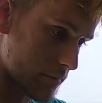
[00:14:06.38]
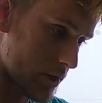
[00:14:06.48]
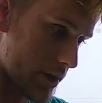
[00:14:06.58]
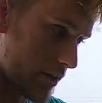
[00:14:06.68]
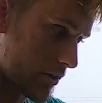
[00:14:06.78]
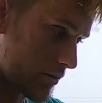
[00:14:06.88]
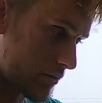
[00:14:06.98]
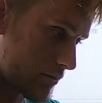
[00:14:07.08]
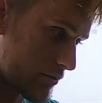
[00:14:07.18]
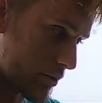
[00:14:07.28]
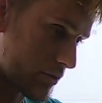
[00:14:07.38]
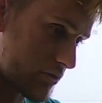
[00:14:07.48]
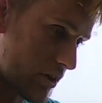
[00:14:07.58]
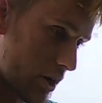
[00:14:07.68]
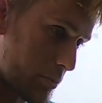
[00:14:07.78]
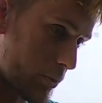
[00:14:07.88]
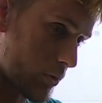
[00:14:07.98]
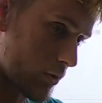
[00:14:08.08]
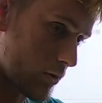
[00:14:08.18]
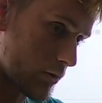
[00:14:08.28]
Like, for
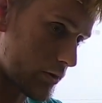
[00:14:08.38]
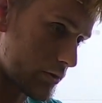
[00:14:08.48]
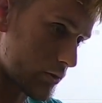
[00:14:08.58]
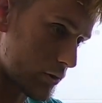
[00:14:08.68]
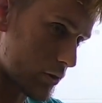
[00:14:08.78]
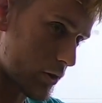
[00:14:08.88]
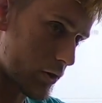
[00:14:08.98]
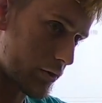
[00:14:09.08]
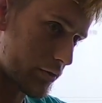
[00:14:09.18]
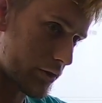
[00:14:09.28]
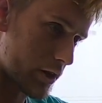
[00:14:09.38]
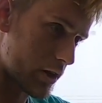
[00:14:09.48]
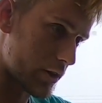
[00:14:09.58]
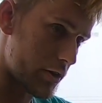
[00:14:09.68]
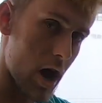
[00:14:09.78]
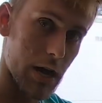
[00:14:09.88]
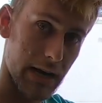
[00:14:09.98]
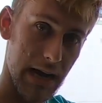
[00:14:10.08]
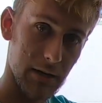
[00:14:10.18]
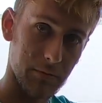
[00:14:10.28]
example, learned knock
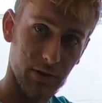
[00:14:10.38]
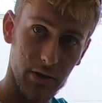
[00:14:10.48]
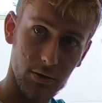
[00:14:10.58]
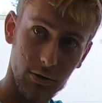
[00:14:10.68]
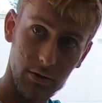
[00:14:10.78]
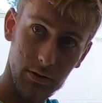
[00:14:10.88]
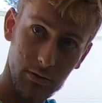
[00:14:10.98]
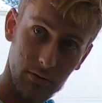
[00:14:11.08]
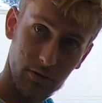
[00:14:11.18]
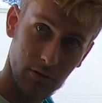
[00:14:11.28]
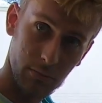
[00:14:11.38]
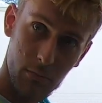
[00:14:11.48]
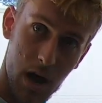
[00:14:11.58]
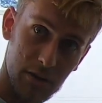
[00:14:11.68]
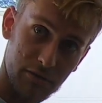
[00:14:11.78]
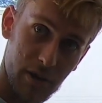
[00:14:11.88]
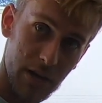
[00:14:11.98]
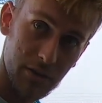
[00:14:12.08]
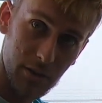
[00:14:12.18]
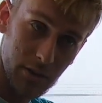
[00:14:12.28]
adaptations to modify the